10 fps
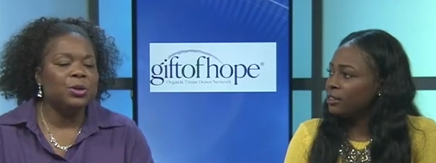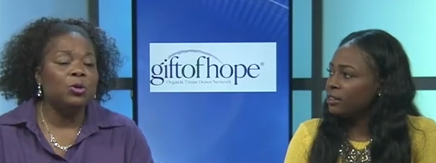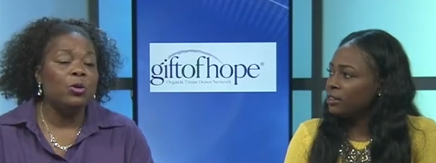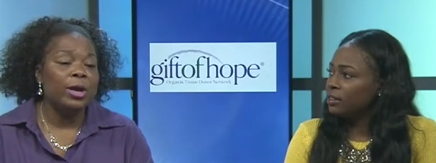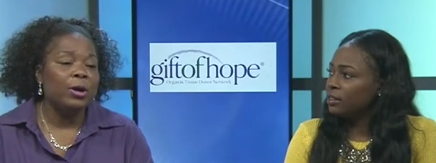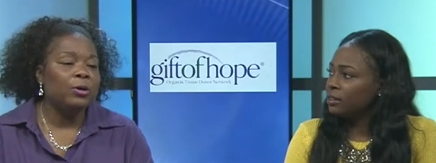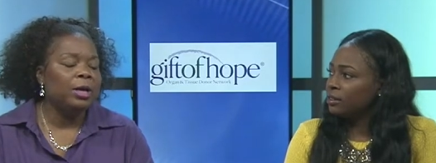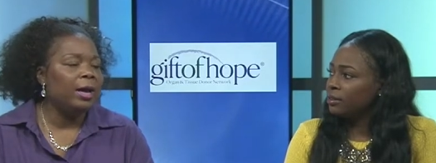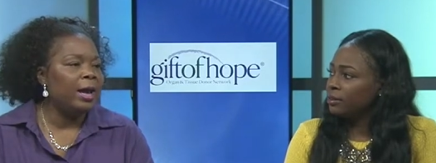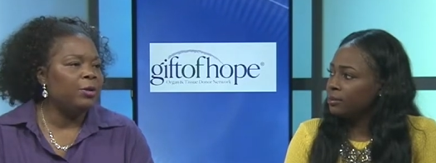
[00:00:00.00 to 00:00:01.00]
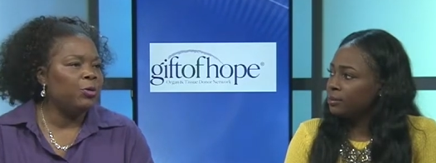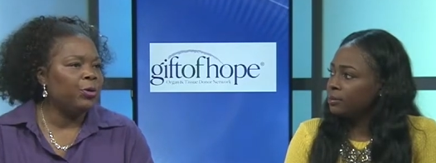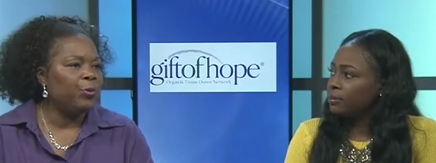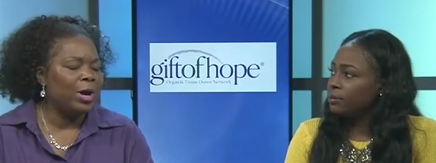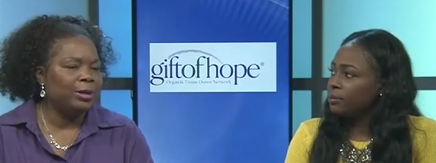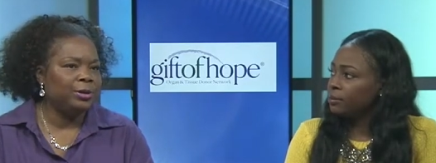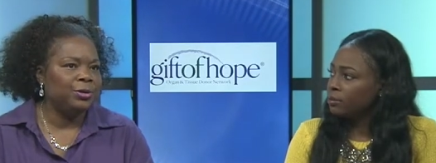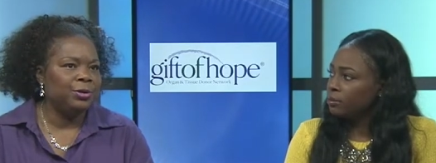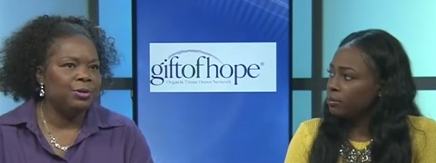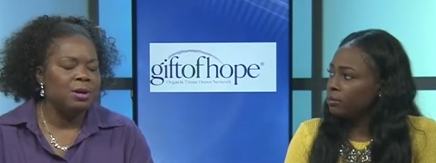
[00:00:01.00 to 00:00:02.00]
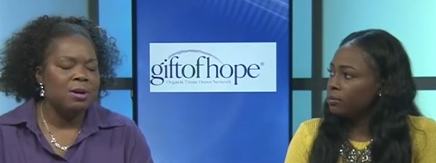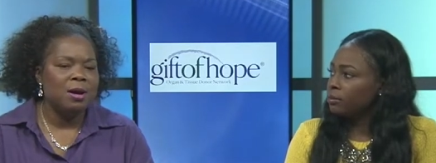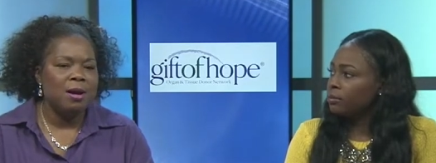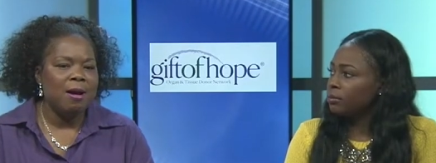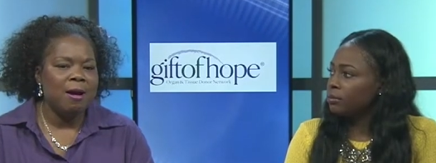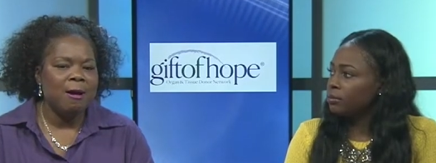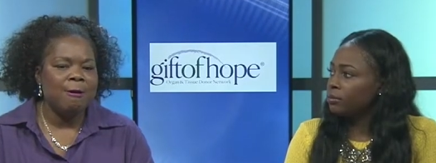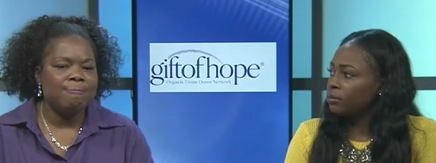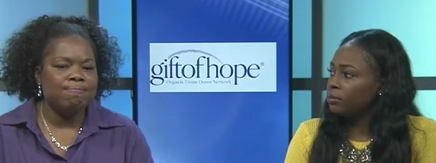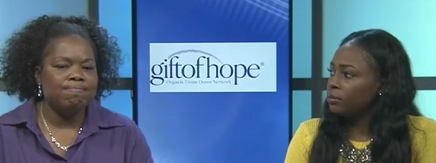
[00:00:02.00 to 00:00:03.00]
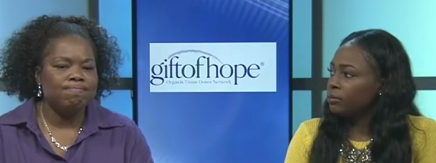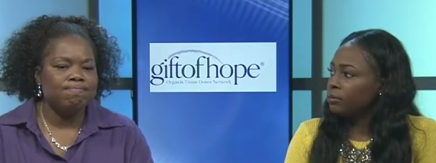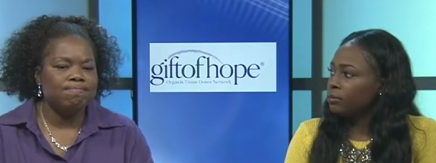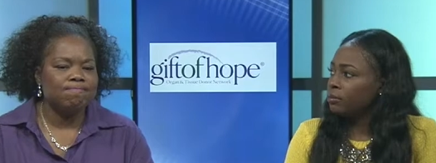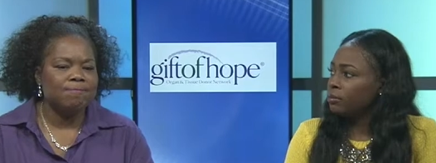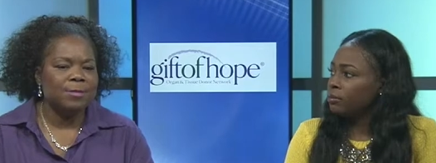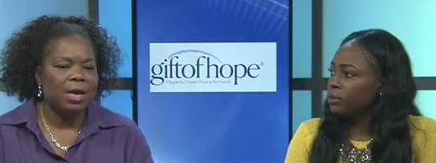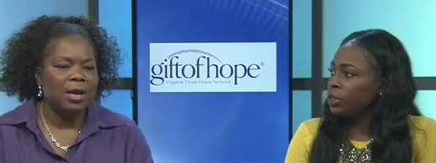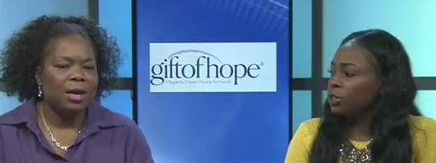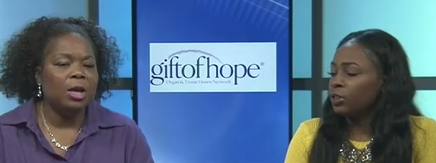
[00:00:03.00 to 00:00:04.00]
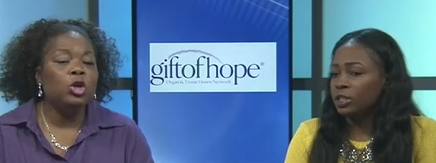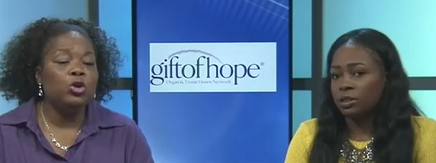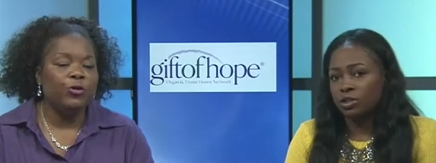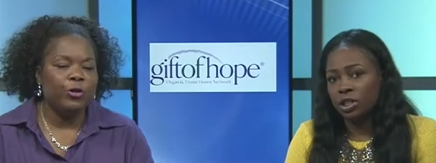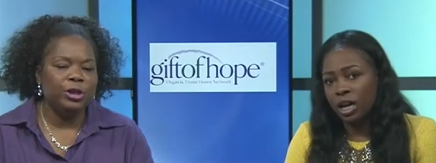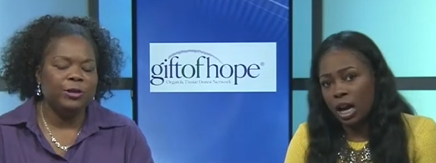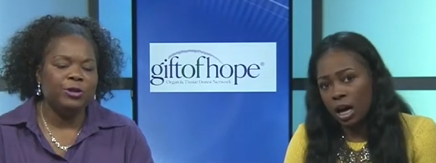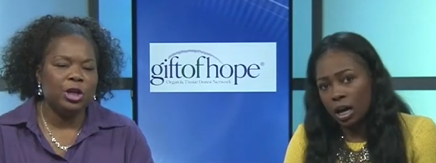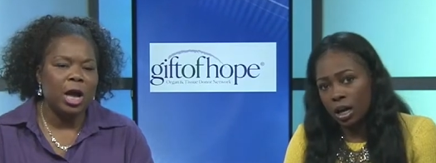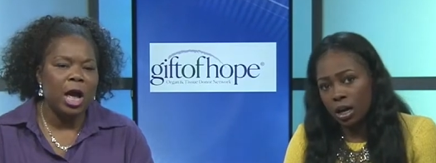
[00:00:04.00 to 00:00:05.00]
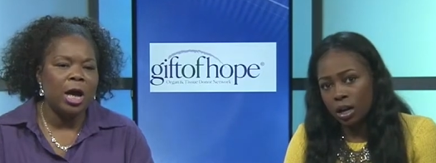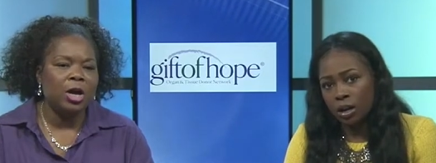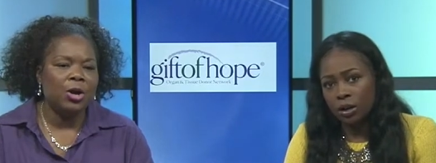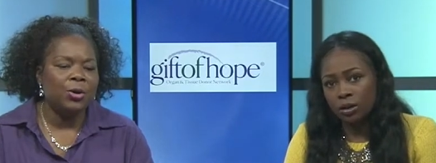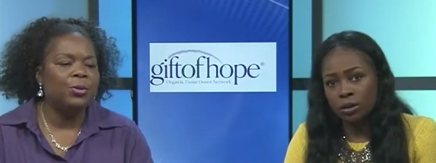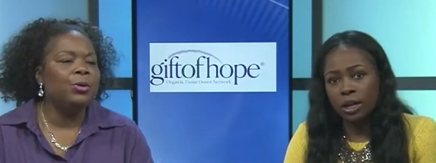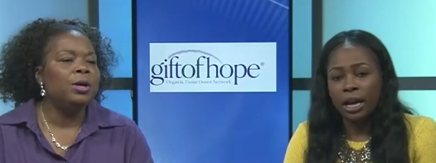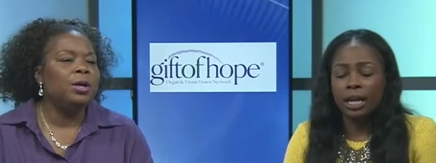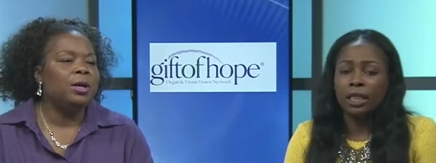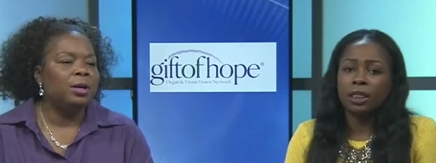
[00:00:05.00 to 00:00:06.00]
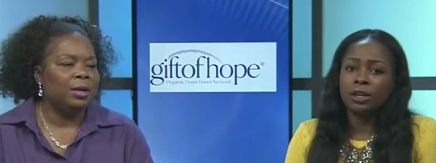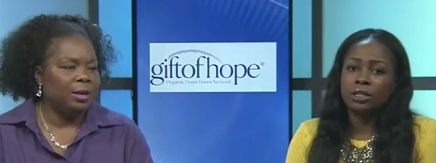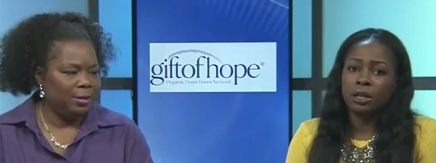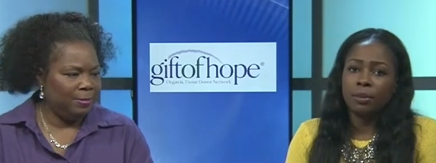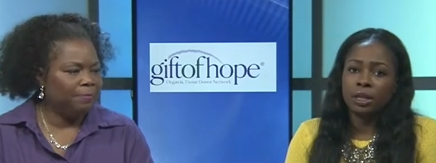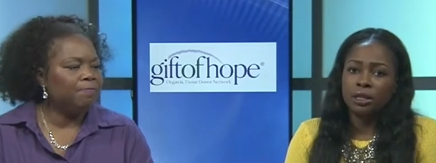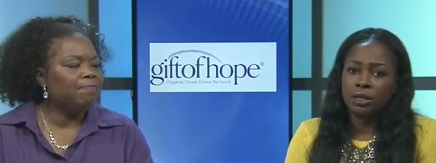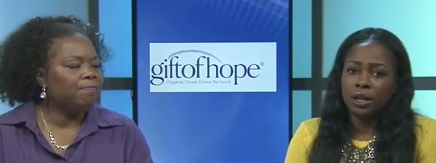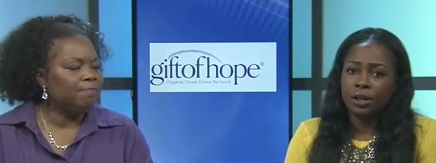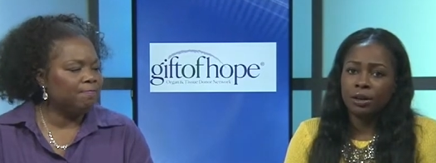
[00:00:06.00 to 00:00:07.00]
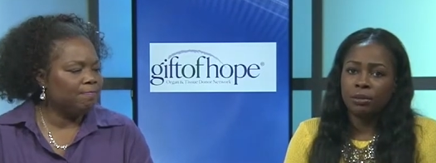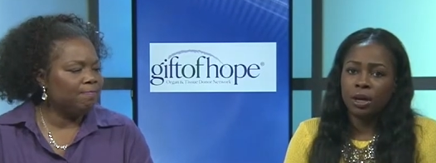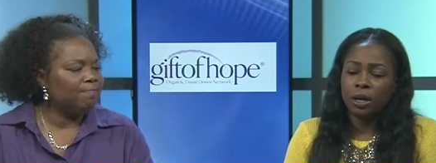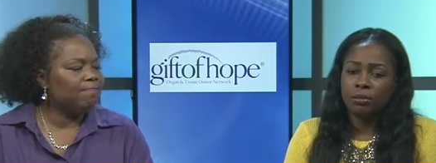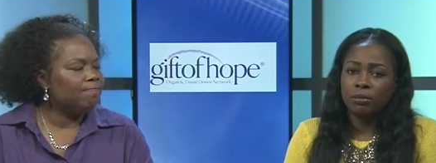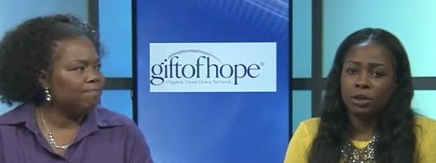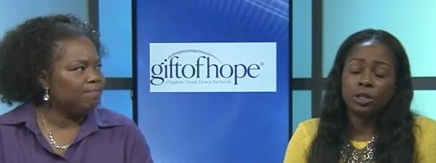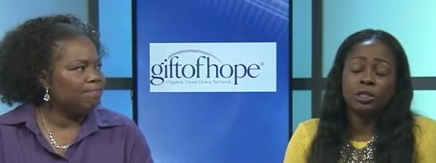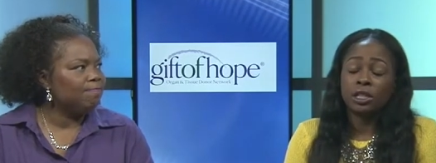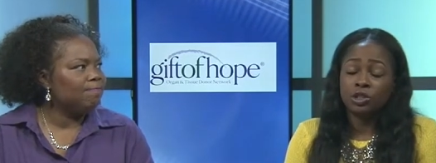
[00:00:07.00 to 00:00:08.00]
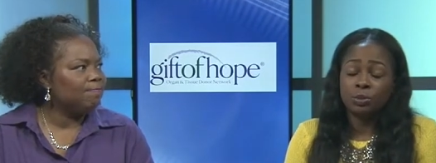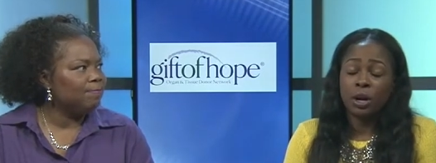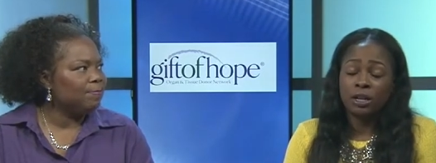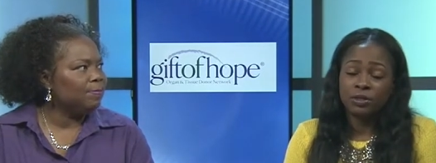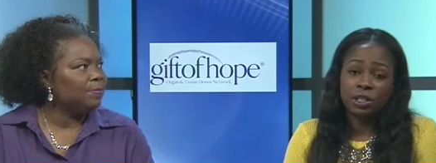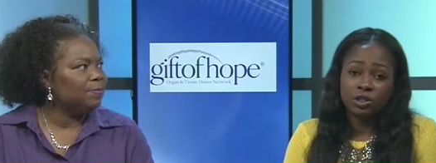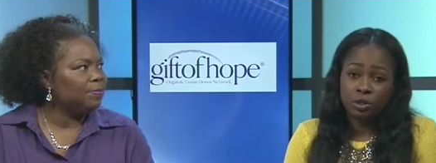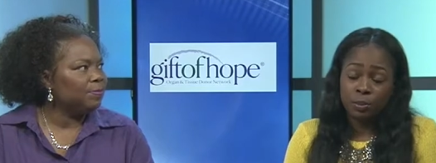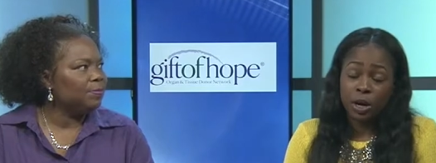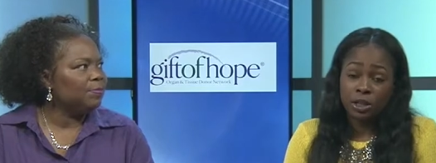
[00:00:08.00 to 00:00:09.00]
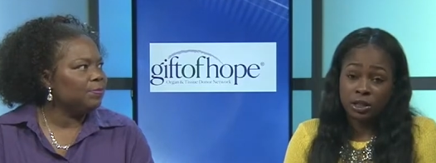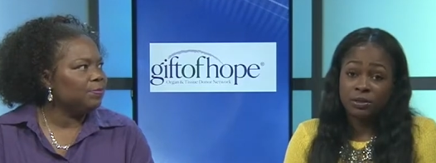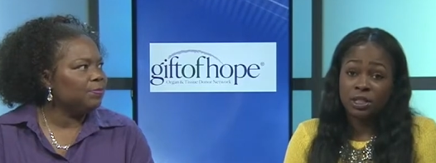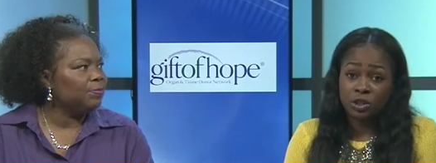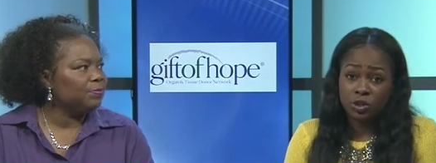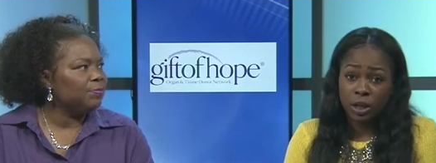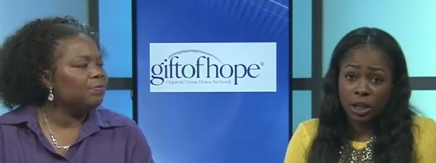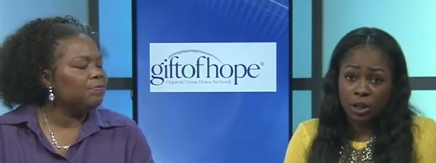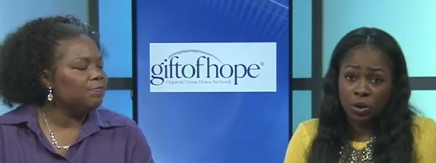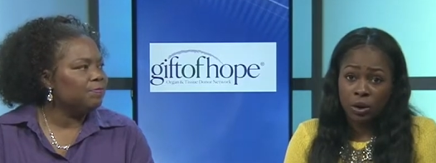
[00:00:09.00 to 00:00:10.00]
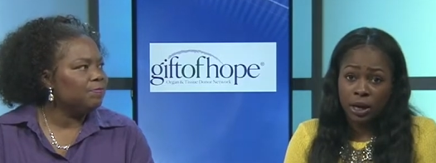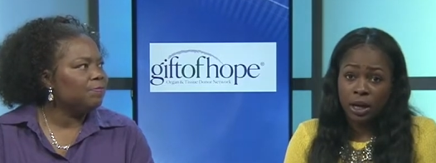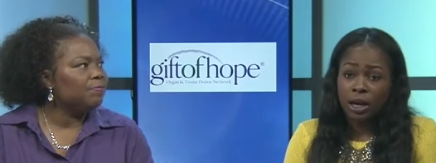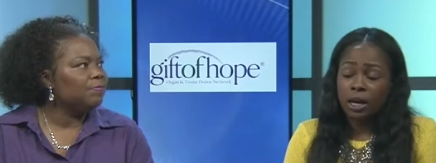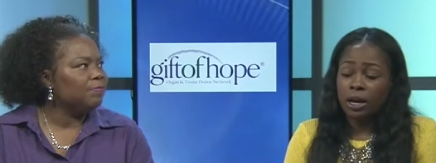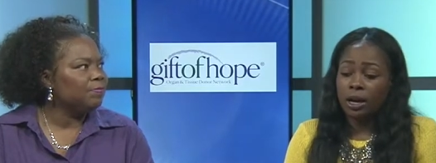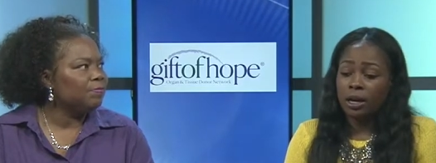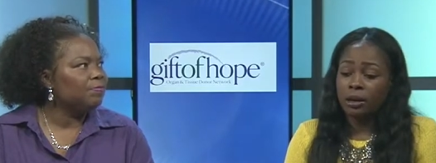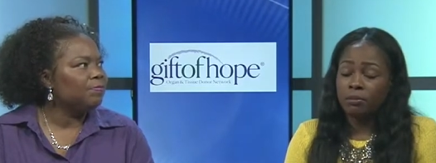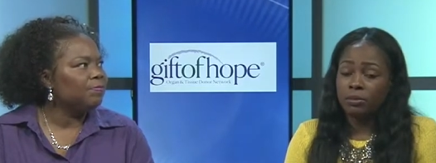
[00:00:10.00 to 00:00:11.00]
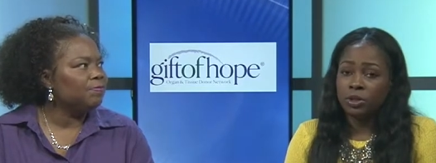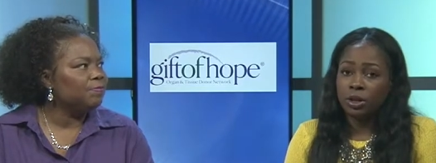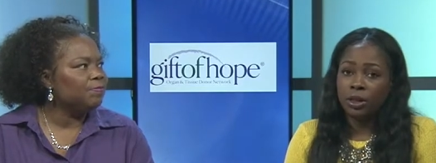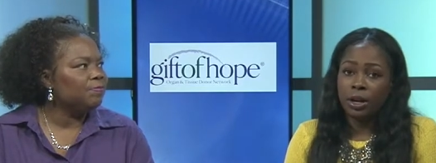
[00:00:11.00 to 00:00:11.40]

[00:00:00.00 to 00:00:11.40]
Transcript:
Speaker 1: Loyola and Northwestern. Um, University, University of, Chicago, of, Chicago,
Speaker 2: and then there are some in the southern um, or central part of central parts of central Illinois. Um, so there